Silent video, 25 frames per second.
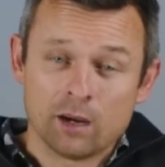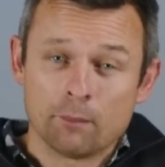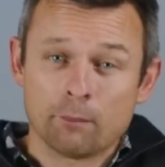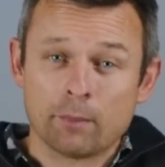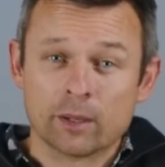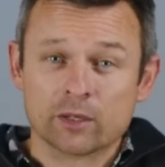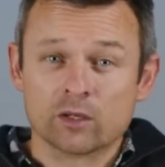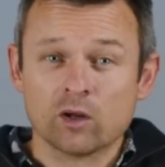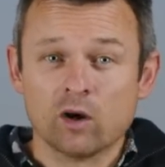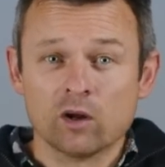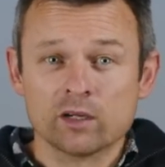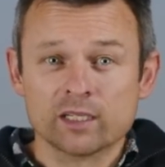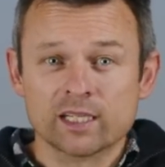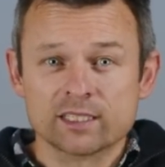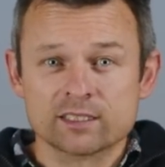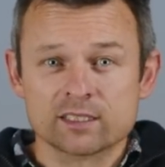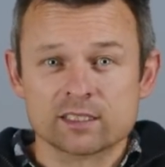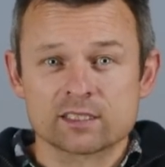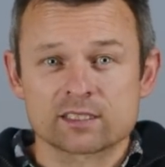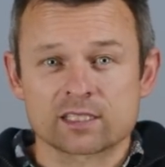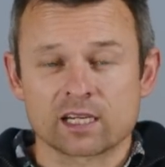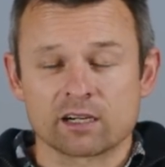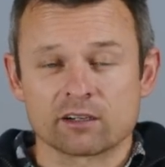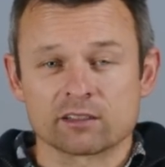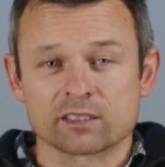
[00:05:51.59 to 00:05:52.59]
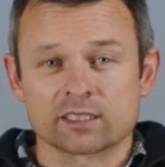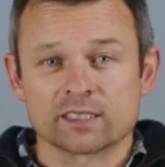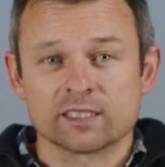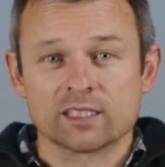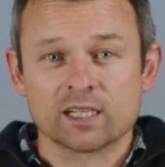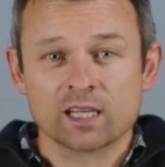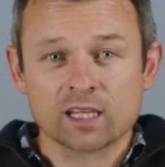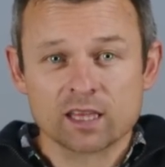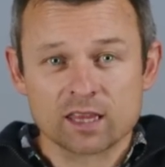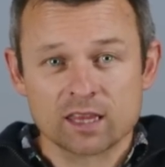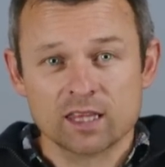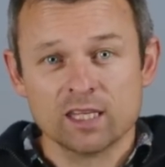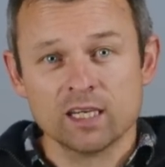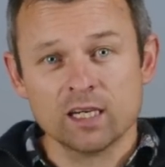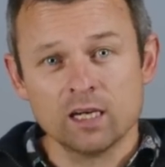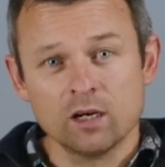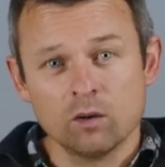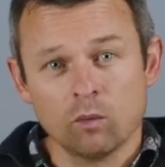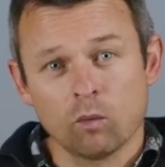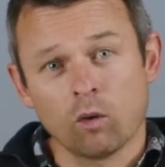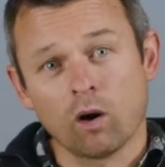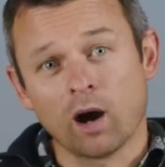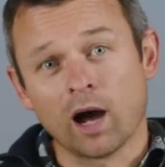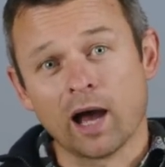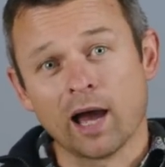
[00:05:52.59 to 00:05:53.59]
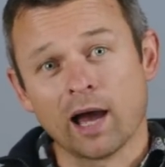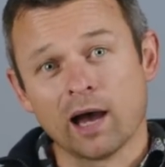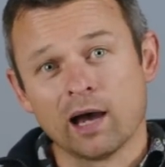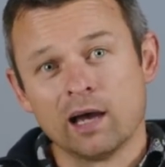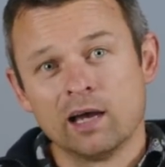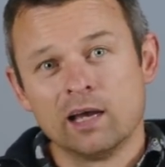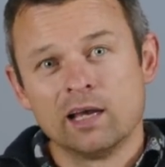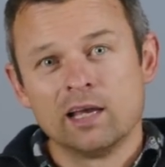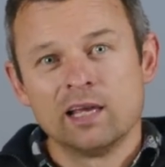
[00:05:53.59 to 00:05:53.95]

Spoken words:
but not necessarily in a thicker wire?